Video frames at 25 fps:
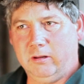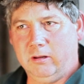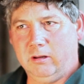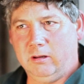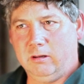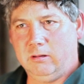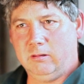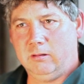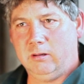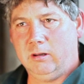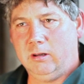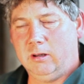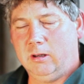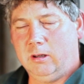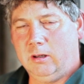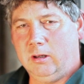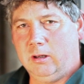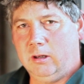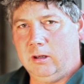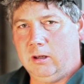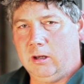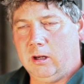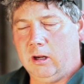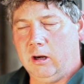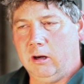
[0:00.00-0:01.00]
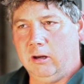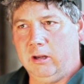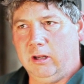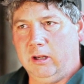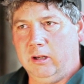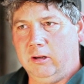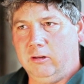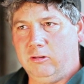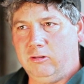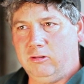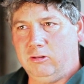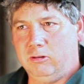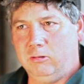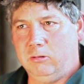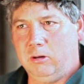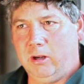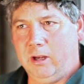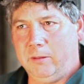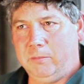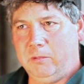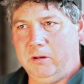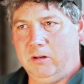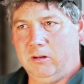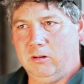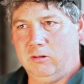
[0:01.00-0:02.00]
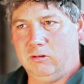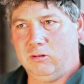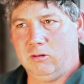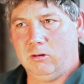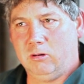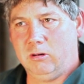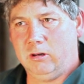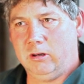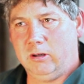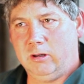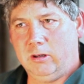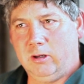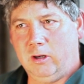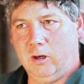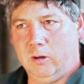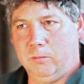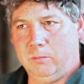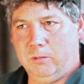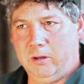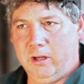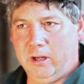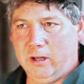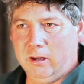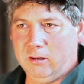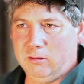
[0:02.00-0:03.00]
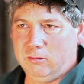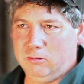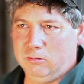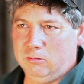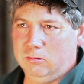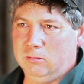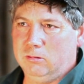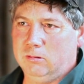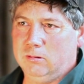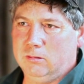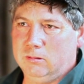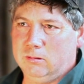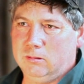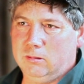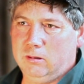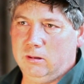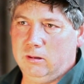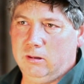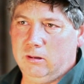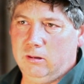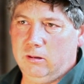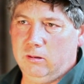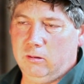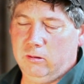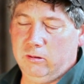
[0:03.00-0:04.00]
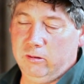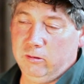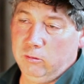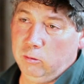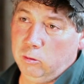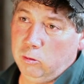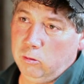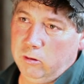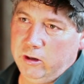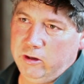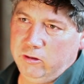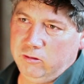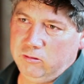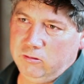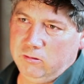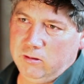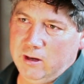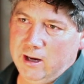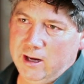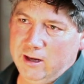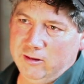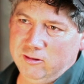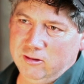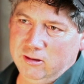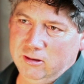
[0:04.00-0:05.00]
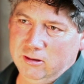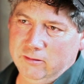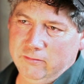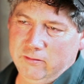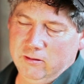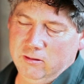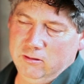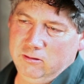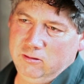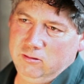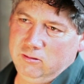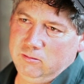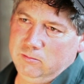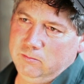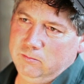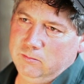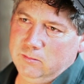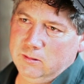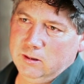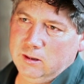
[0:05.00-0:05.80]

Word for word: They're only too happy to try and help you out, or they're always asking if there's